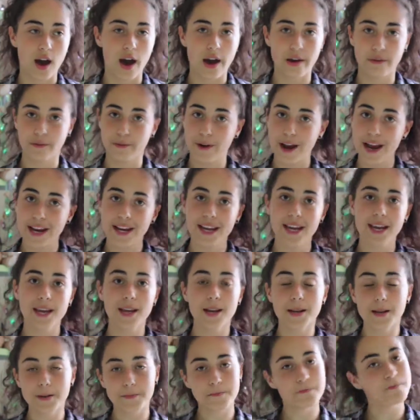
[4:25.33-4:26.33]
I read
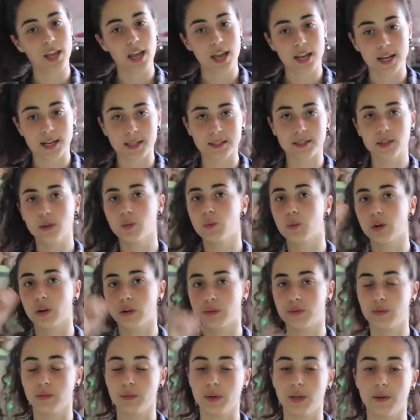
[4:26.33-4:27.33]
it, and it didn't
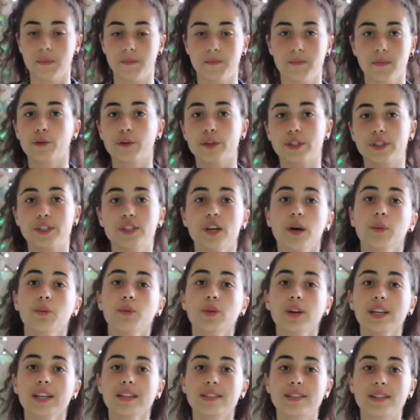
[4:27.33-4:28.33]
work for me. For some
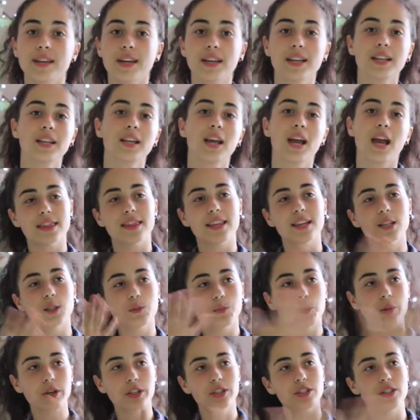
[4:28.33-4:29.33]
reason,
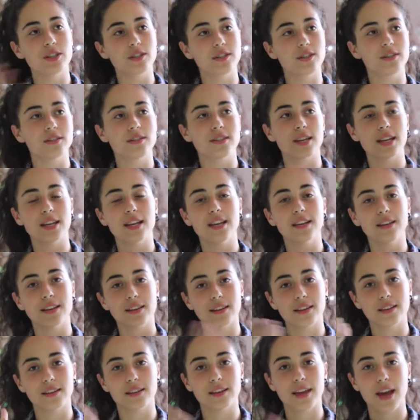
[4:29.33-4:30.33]
this book just
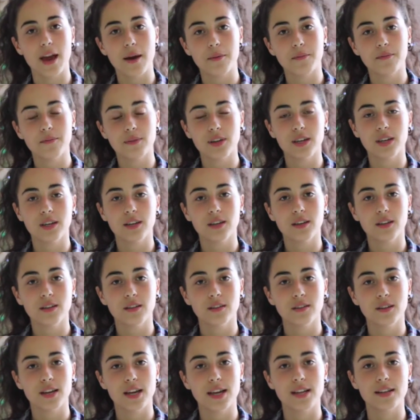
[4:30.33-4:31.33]
didn't get
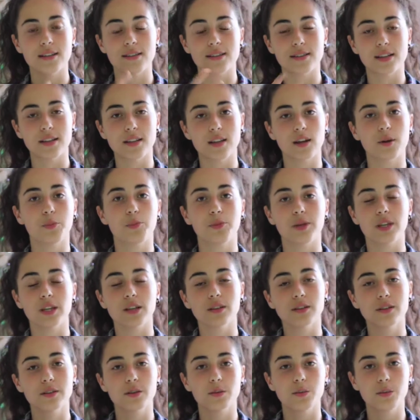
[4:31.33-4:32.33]
me. It didn't
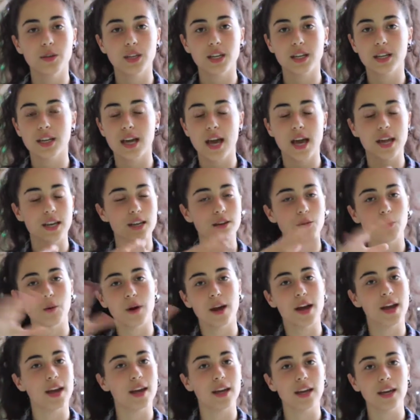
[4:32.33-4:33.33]
appeal to me in any
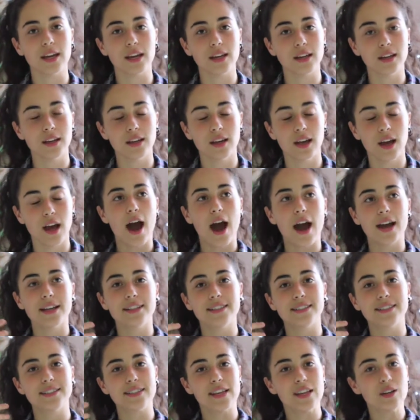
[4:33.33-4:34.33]
way.
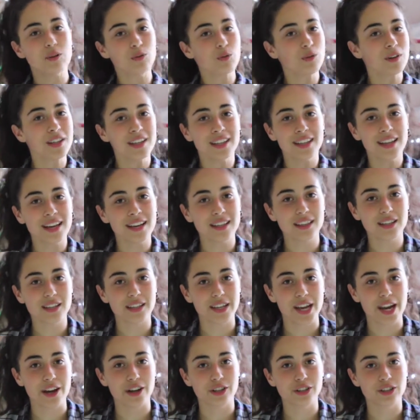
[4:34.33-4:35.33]
I didn't really like the
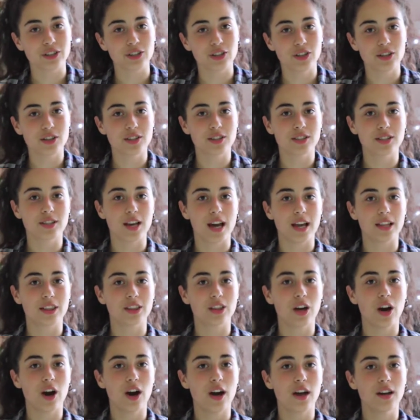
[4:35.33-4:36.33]
characters. I
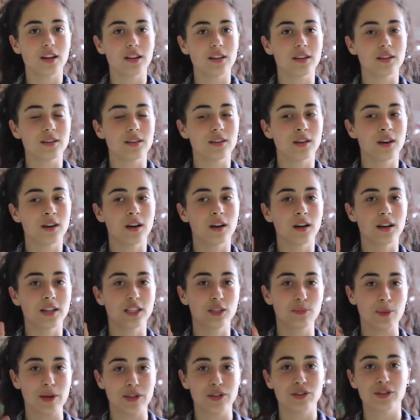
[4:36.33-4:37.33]
thought,
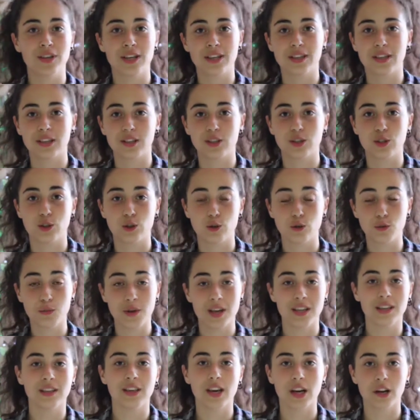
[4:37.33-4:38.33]
especially the two
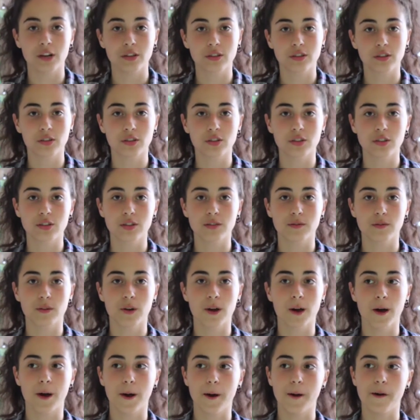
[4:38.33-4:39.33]
main characters,
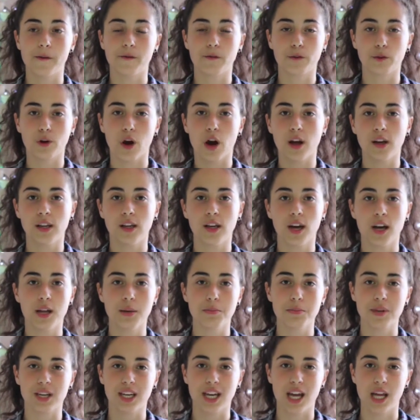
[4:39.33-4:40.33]
Veronica
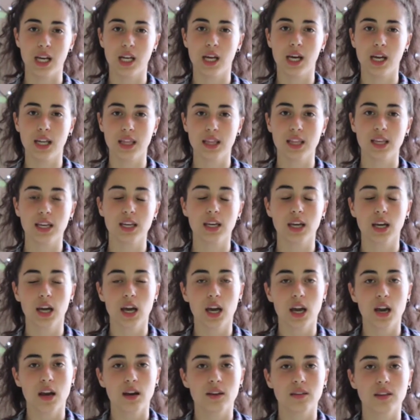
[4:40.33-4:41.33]
and McKenna, I
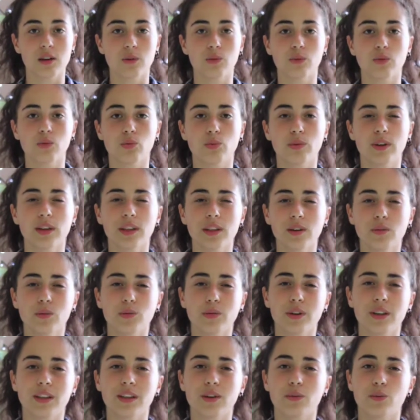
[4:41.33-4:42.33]
think, they were really,
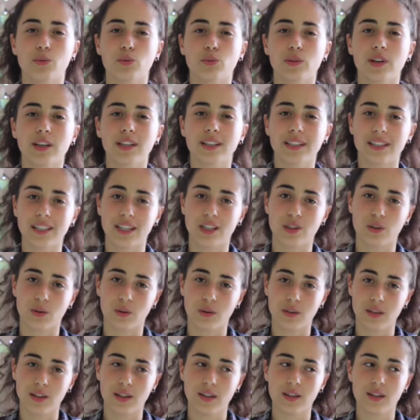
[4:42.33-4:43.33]
really, really
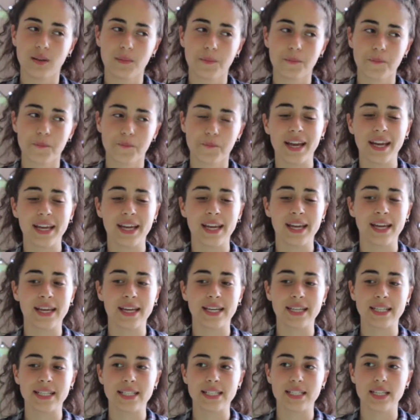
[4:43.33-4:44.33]
annoying,
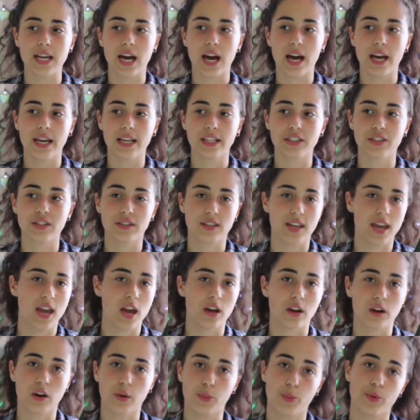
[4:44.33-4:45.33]
and I just
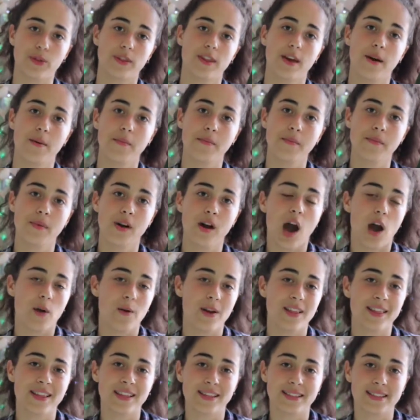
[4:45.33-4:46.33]
can't cope with them. I
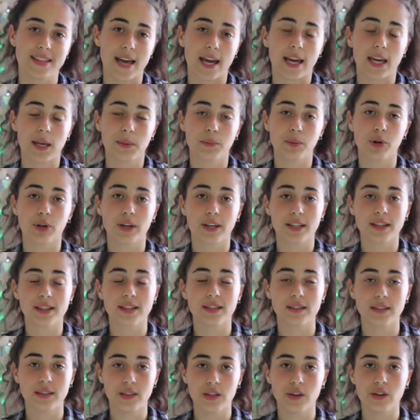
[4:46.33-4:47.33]
read the second book in
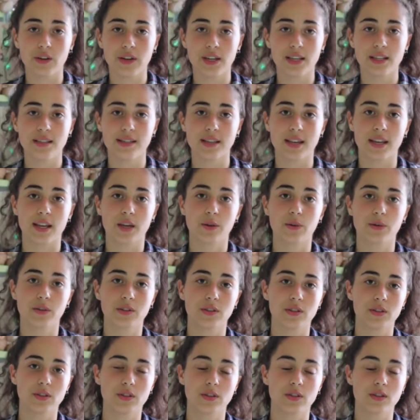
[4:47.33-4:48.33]
this series, and it
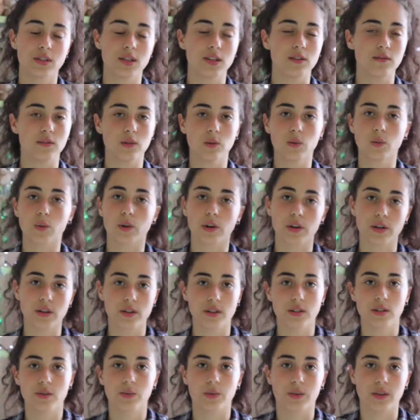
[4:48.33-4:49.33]
was just even
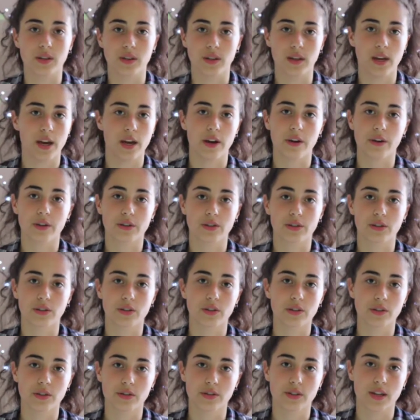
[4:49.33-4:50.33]
worse with the
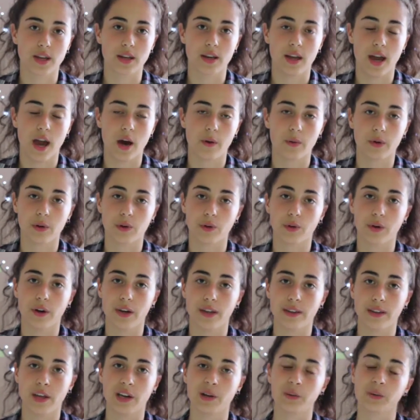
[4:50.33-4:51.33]
characters and how
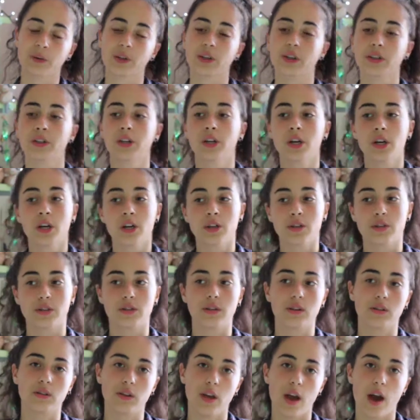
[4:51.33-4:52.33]
annoying they were.
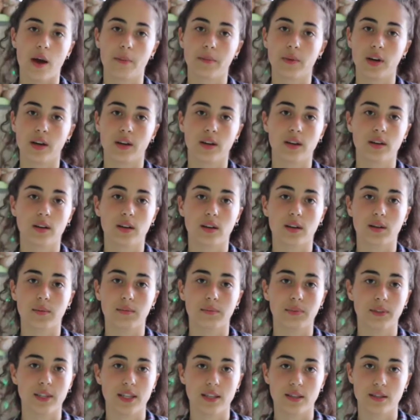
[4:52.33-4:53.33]
So yeah, I'm not gonna
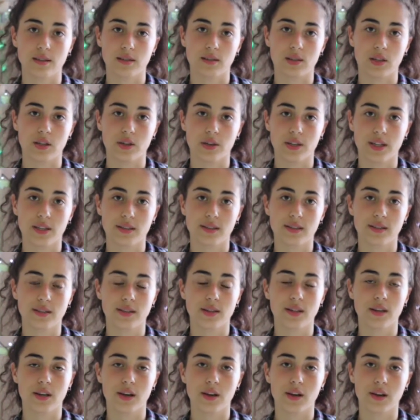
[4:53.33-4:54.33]
complete the
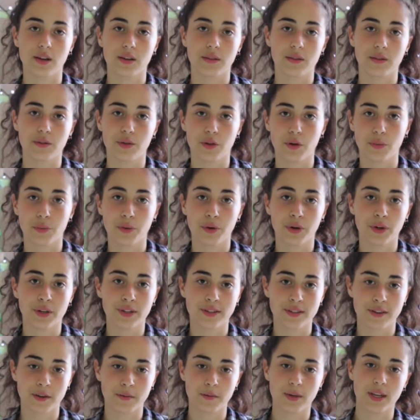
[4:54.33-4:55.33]
series. The third book
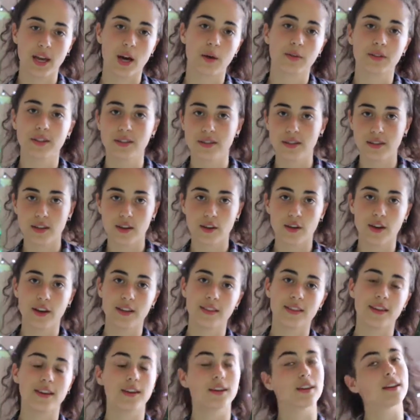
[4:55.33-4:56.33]
is coming out this year, I
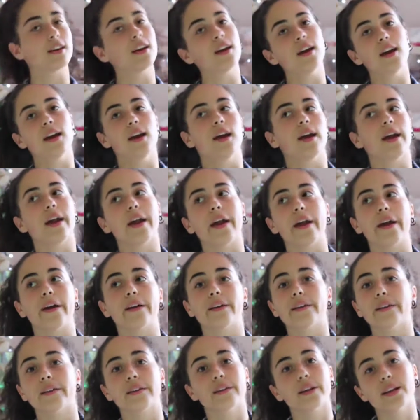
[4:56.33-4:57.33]
think,
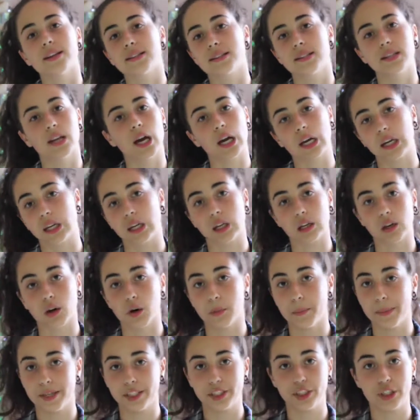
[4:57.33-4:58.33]
and it's not gonna go
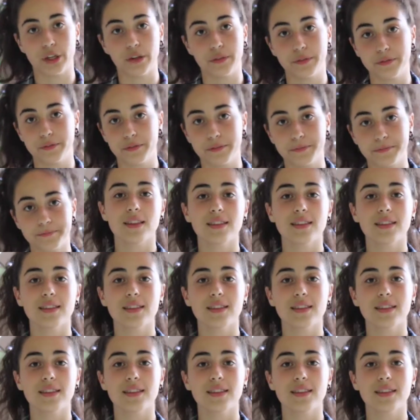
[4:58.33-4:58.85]
on my shelf.